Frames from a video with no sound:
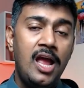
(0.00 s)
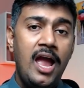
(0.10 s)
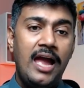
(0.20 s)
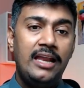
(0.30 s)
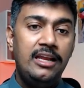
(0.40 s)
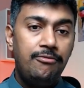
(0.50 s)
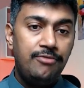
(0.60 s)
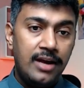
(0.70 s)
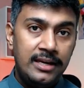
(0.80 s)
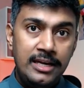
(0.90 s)
and if
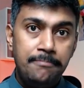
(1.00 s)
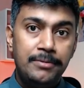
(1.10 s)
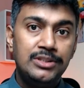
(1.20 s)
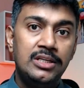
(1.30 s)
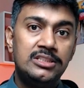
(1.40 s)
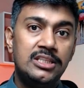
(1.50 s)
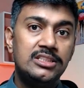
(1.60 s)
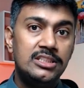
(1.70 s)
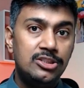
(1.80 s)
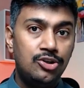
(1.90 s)
any businesses
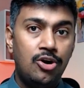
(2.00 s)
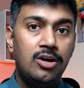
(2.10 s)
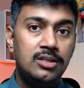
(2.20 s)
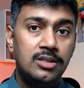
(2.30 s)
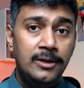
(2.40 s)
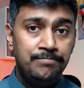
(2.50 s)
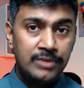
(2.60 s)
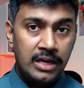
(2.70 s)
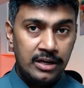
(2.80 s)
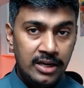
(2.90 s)
is not
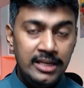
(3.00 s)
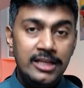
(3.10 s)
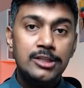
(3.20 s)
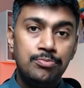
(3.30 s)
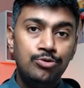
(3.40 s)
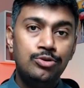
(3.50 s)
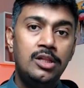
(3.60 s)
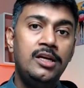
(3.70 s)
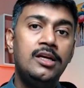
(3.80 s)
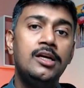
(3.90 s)
running
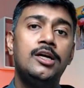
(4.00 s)
smoothly,